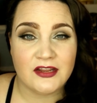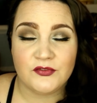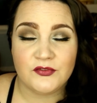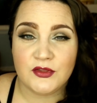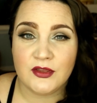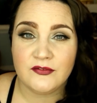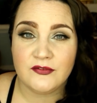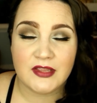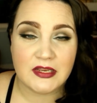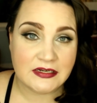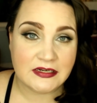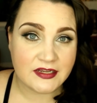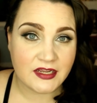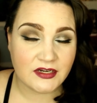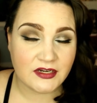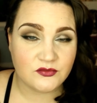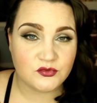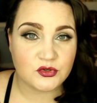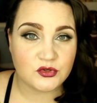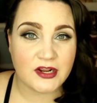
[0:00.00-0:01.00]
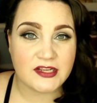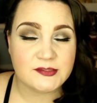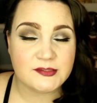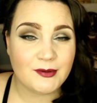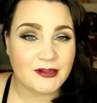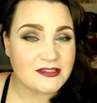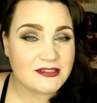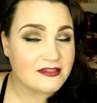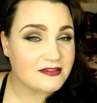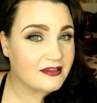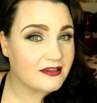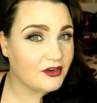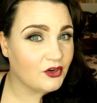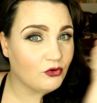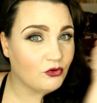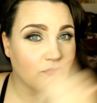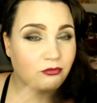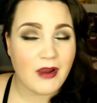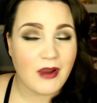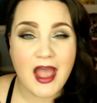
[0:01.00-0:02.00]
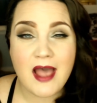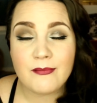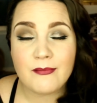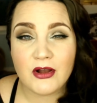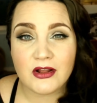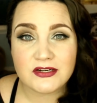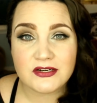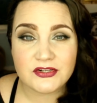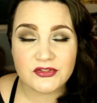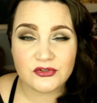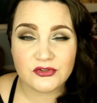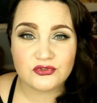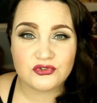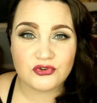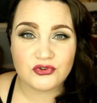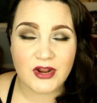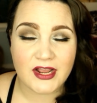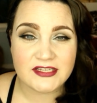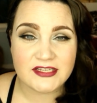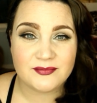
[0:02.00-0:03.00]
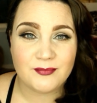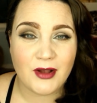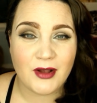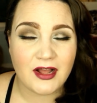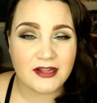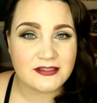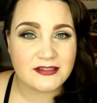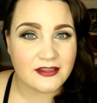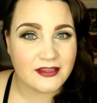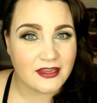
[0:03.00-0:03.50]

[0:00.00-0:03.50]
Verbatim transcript: if you have any kind of dry spots, it's going to grab onto those dry spots.